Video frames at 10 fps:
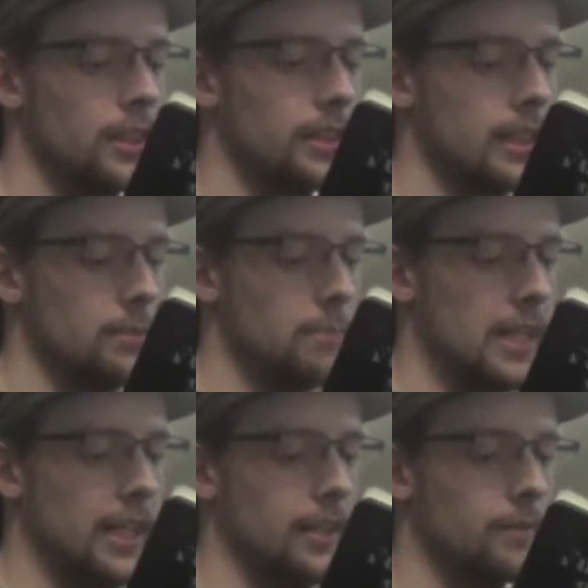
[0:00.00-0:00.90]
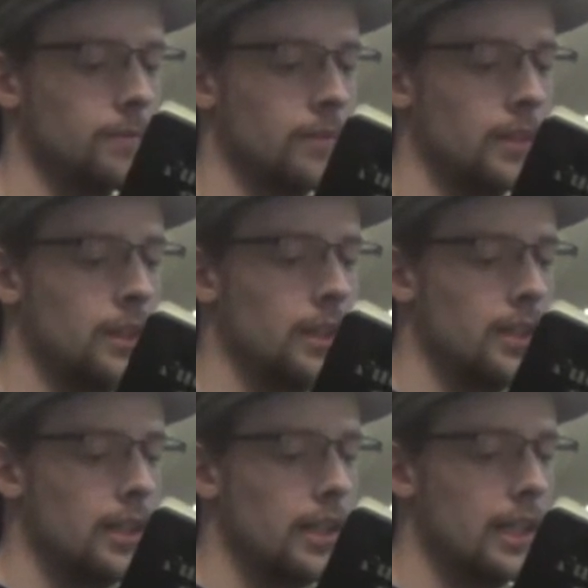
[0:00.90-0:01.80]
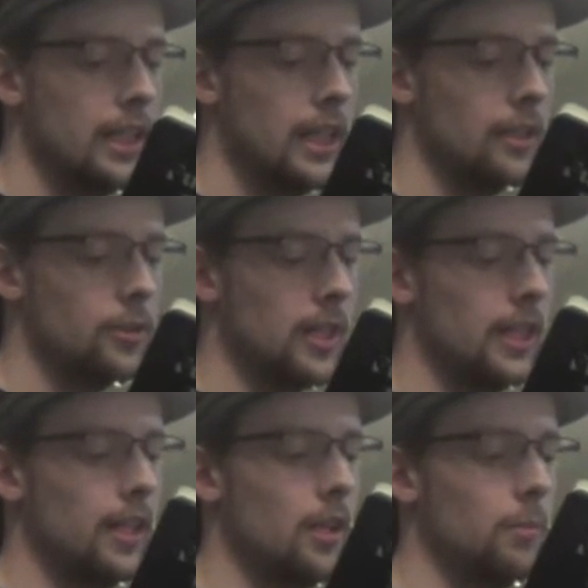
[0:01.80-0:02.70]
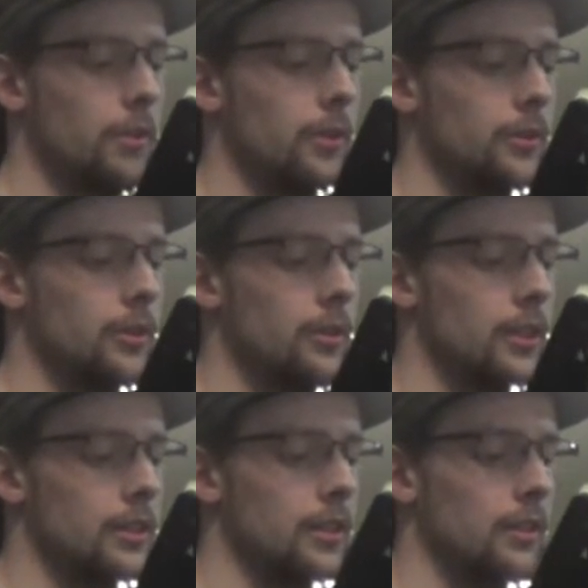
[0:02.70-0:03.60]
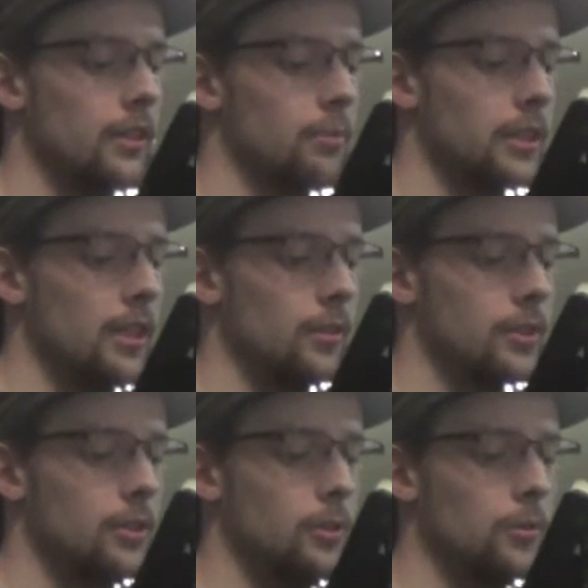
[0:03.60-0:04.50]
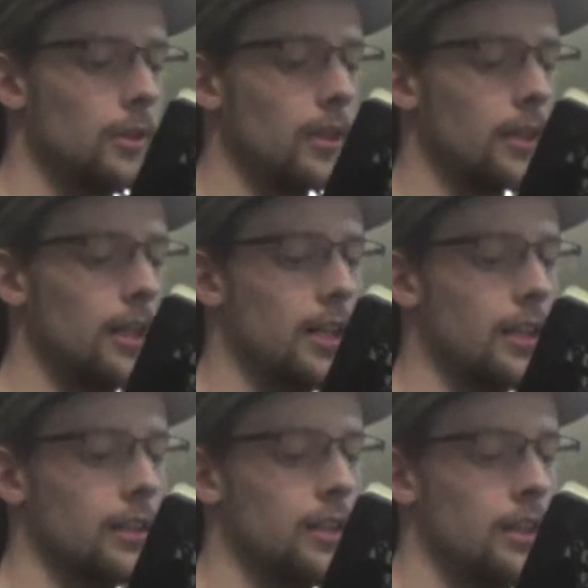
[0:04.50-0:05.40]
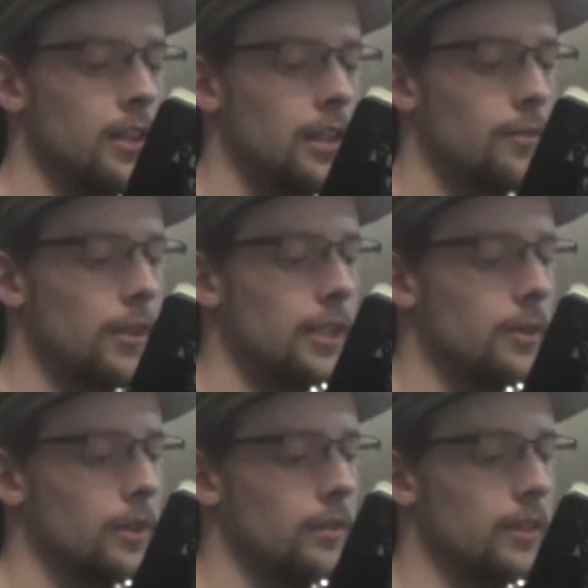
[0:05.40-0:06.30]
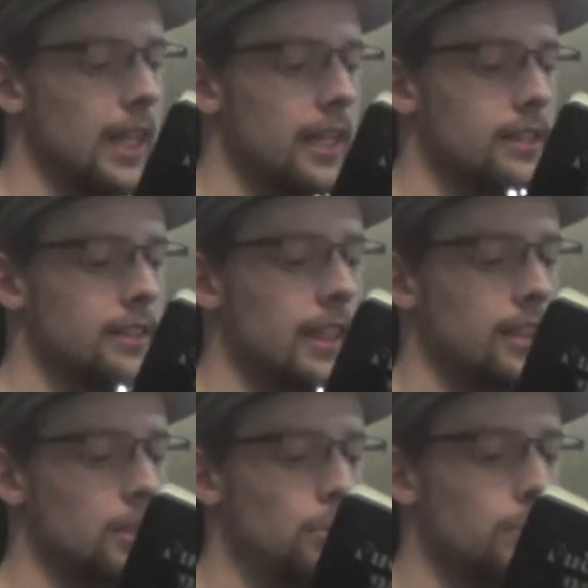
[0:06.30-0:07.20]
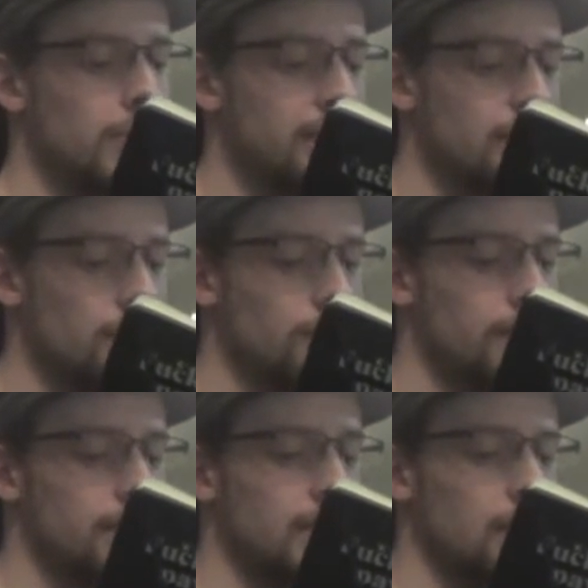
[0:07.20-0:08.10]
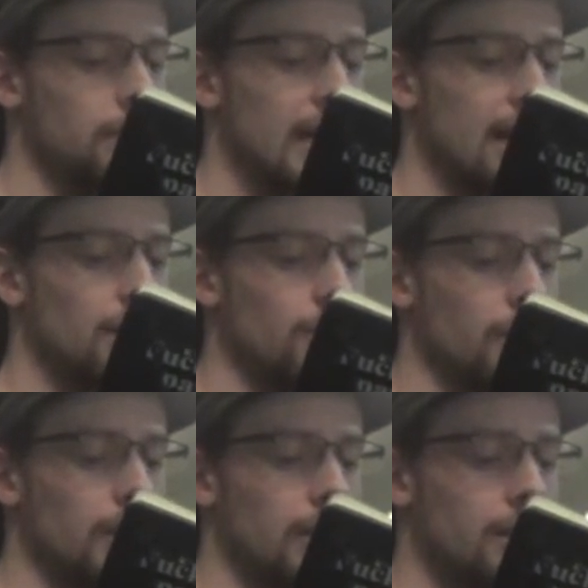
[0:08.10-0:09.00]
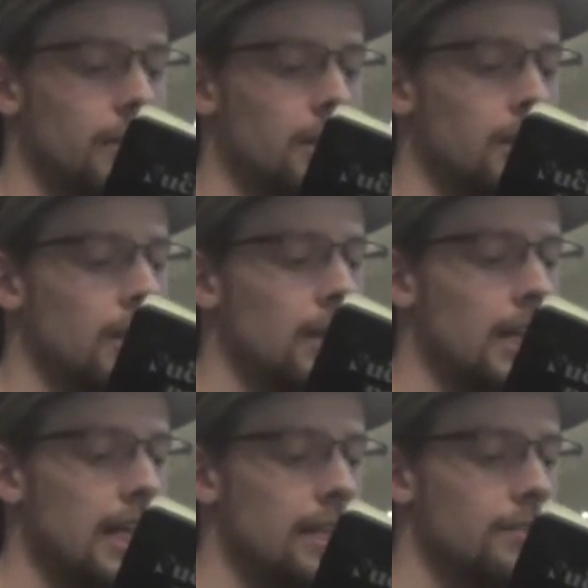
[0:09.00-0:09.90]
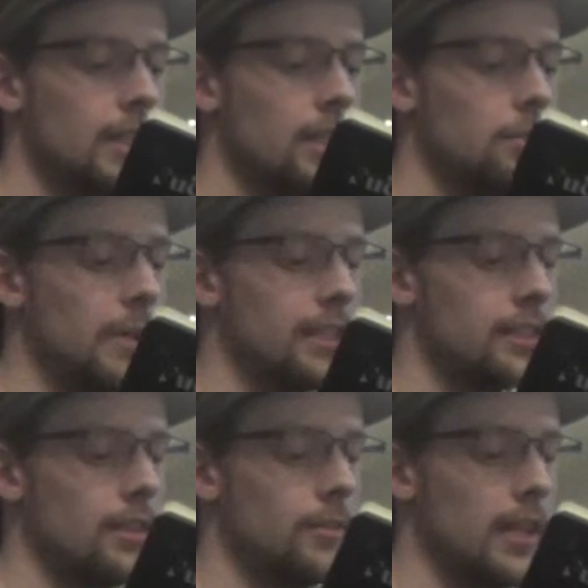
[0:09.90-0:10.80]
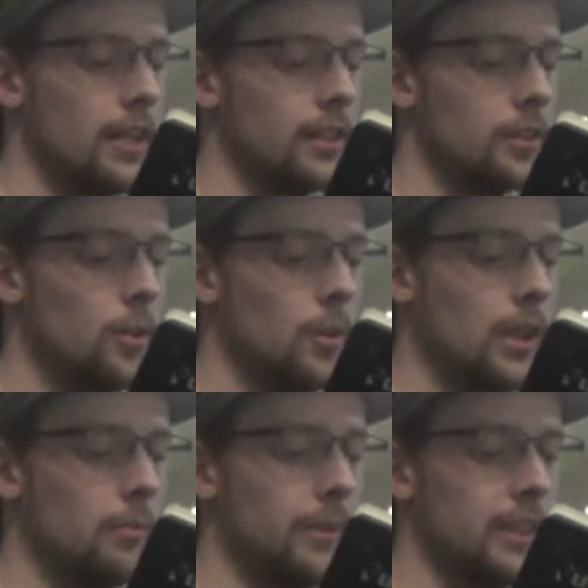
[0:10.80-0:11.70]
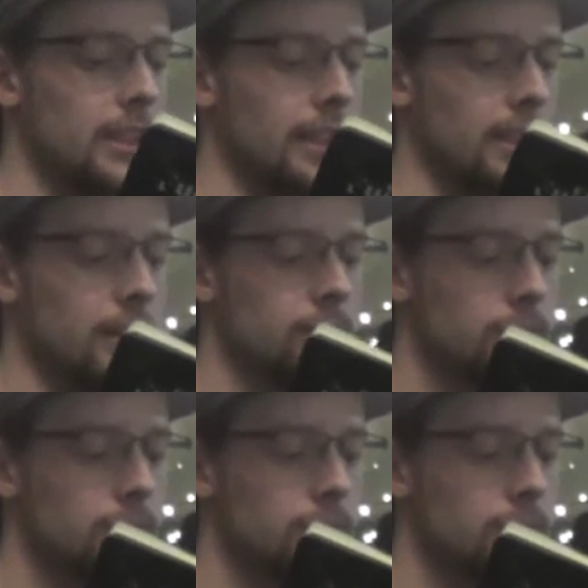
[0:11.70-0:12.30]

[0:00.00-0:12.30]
except mine. I can't try to help those who consider themselves too far gone if I don't even hesitate to put myself in the same category. I have to help myself out of this hole I've been digging,